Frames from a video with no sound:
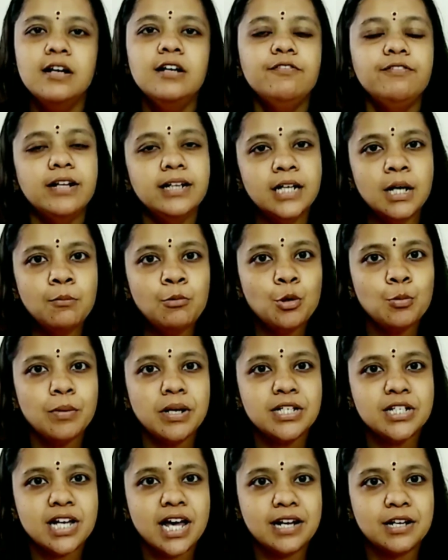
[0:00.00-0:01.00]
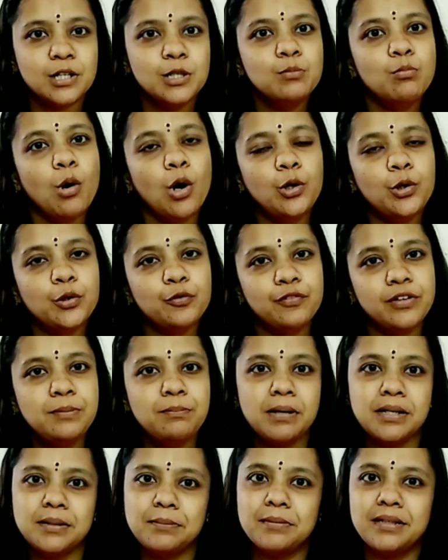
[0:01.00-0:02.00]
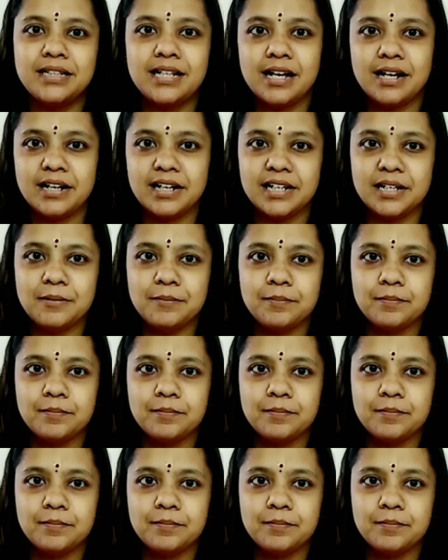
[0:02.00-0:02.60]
Welcome to my channel Born to Win Padma Dharani.